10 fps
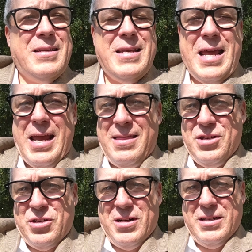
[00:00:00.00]
Today, the
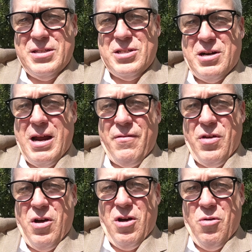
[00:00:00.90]
journalists are out in
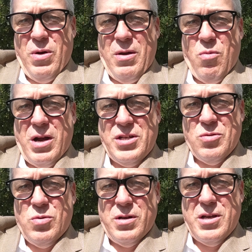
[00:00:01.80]
the hallway
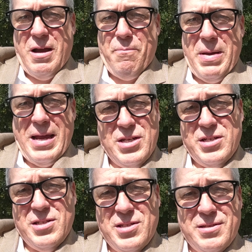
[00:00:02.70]
watching World Cup
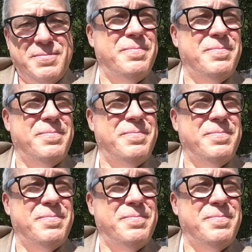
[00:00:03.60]
matches.